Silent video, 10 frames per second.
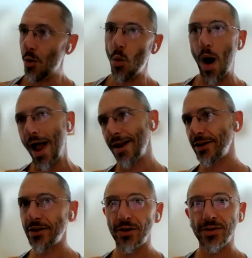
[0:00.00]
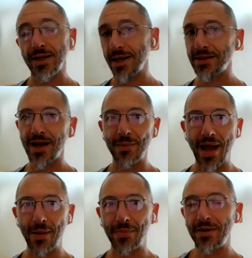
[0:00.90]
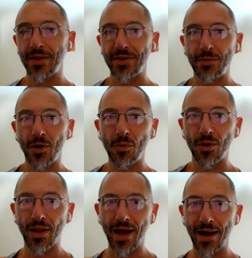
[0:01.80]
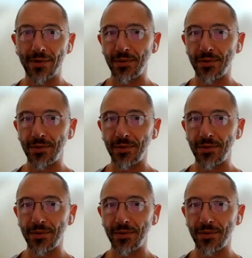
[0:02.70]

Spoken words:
why do you use a desktop app and not the mobile app?